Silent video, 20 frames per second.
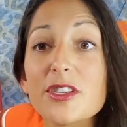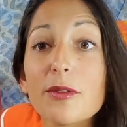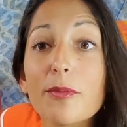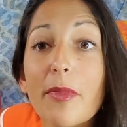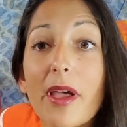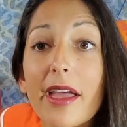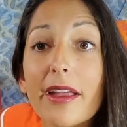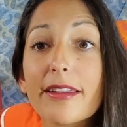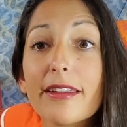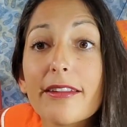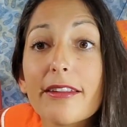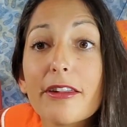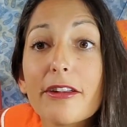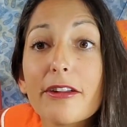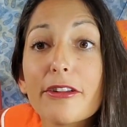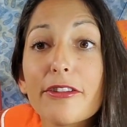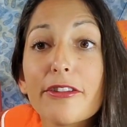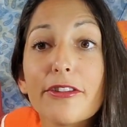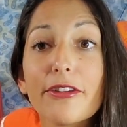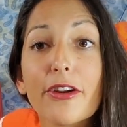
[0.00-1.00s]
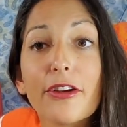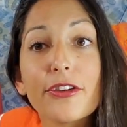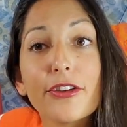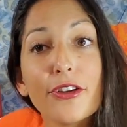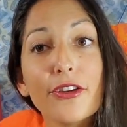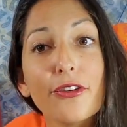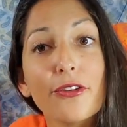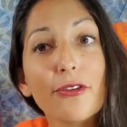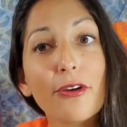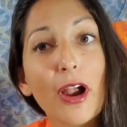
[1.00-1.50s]
your magnet letters start
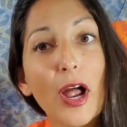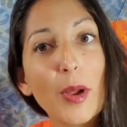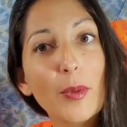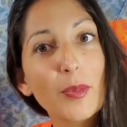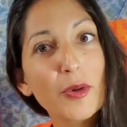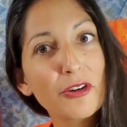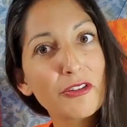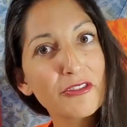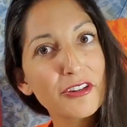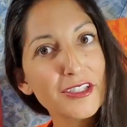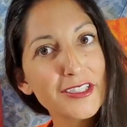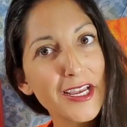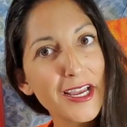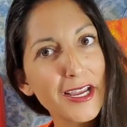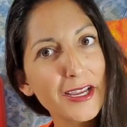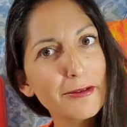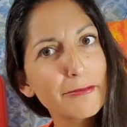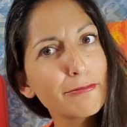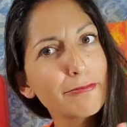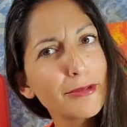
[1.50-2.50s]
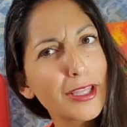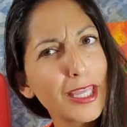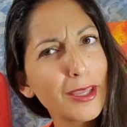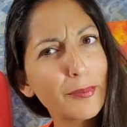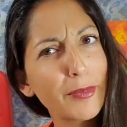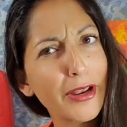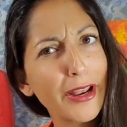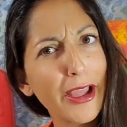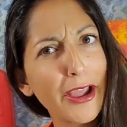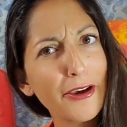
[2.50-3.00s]
to drop over time.
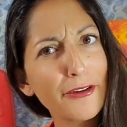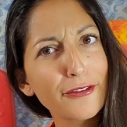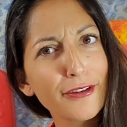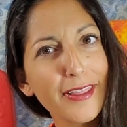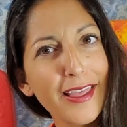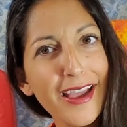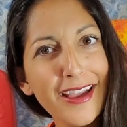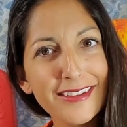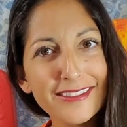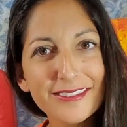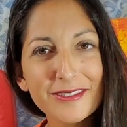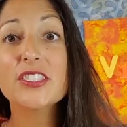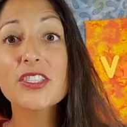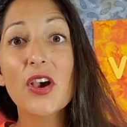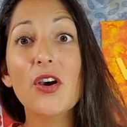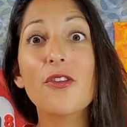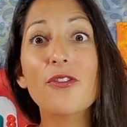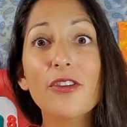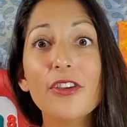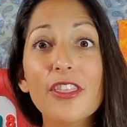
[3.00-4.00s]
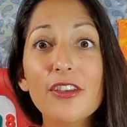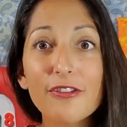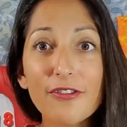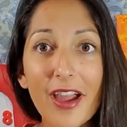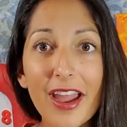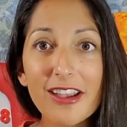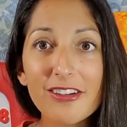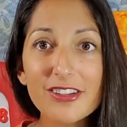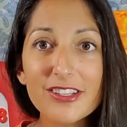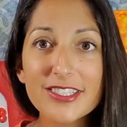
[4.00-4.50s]
Keep an eye out for that. So for the
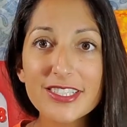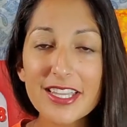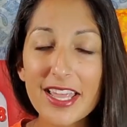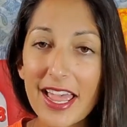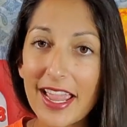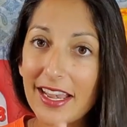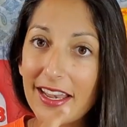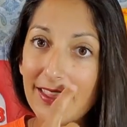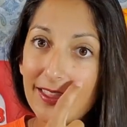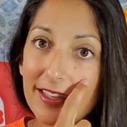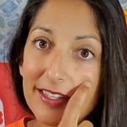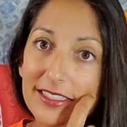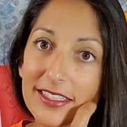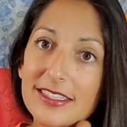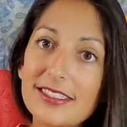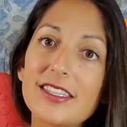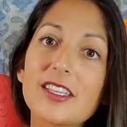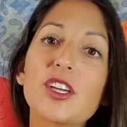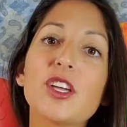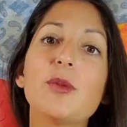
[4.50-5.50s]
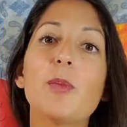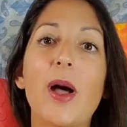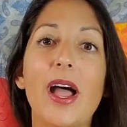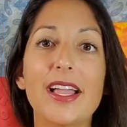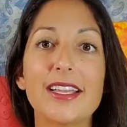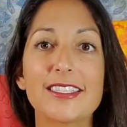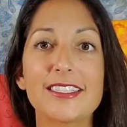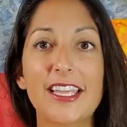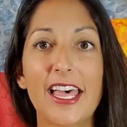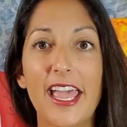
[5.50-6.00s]
final slide, this is the
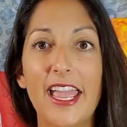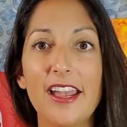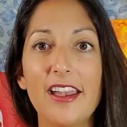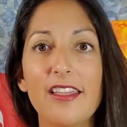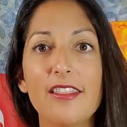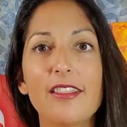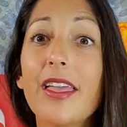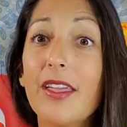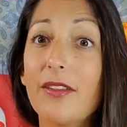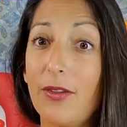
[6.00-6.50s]
goodbye slide.